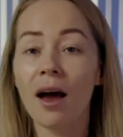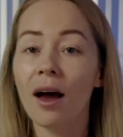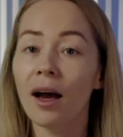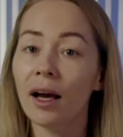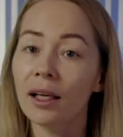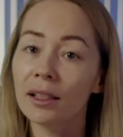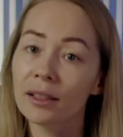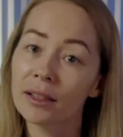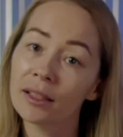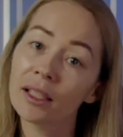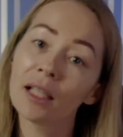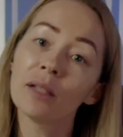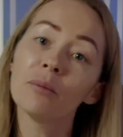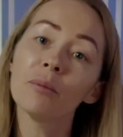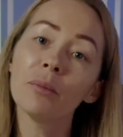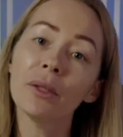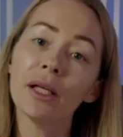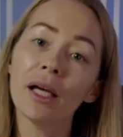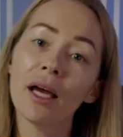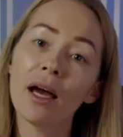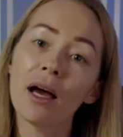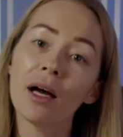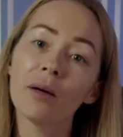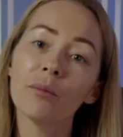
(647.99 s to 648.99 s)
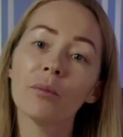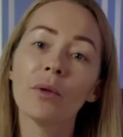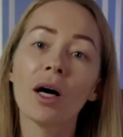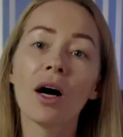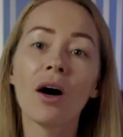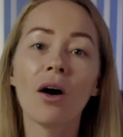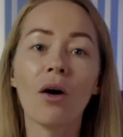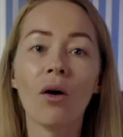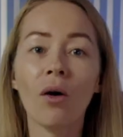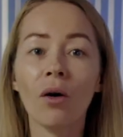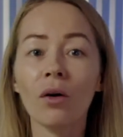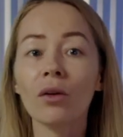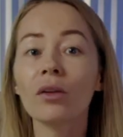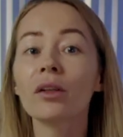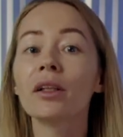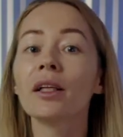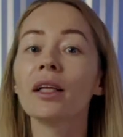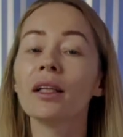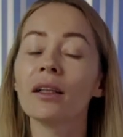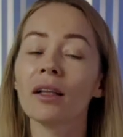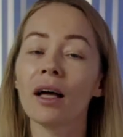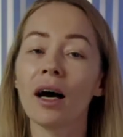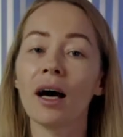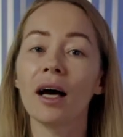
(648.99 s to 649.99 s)
At 10 p.m., all
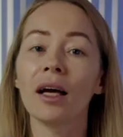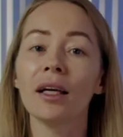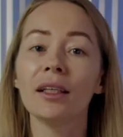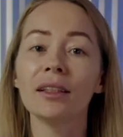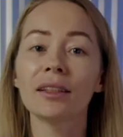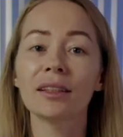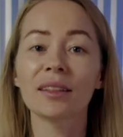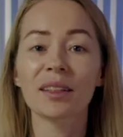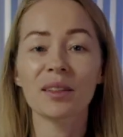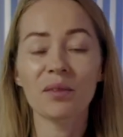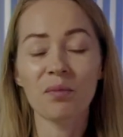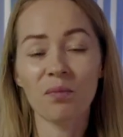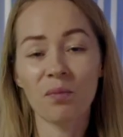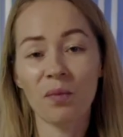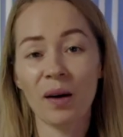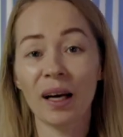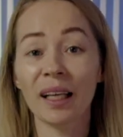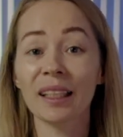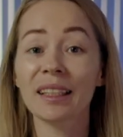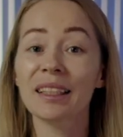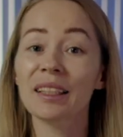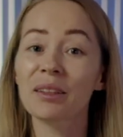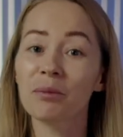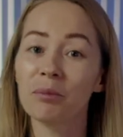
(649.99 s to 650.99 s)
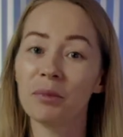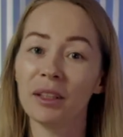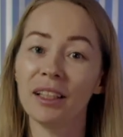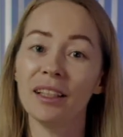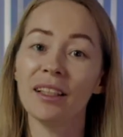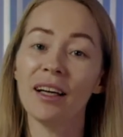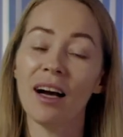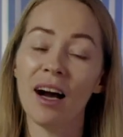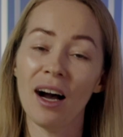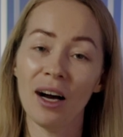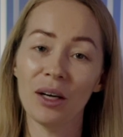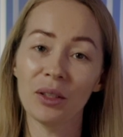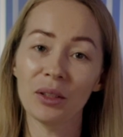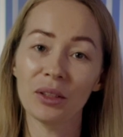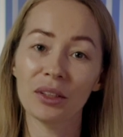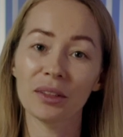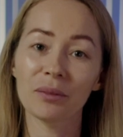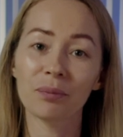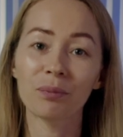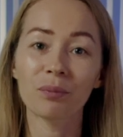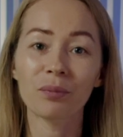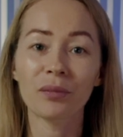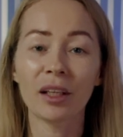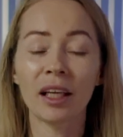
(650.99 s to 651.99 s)
the lights must be out,
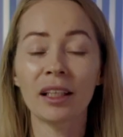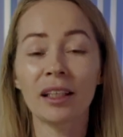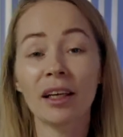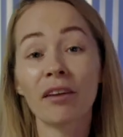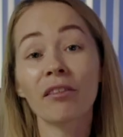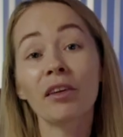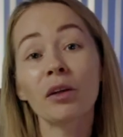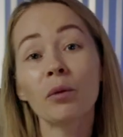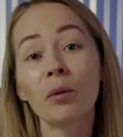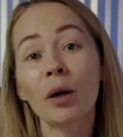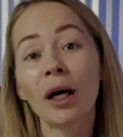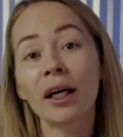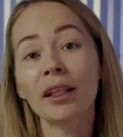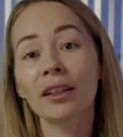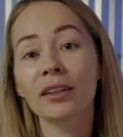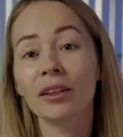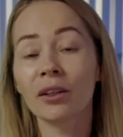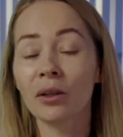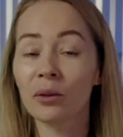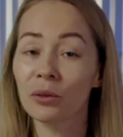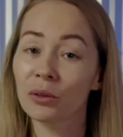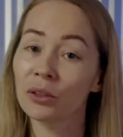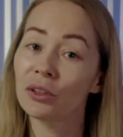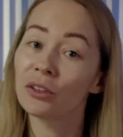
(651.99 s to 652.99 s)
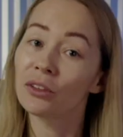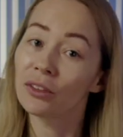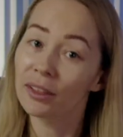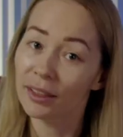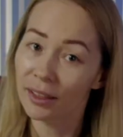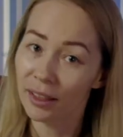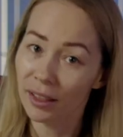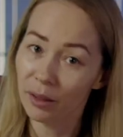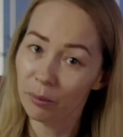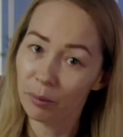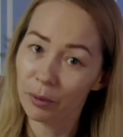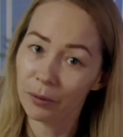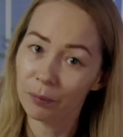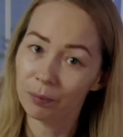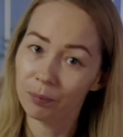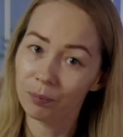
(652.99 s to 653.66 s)
and everyone goes to sleep.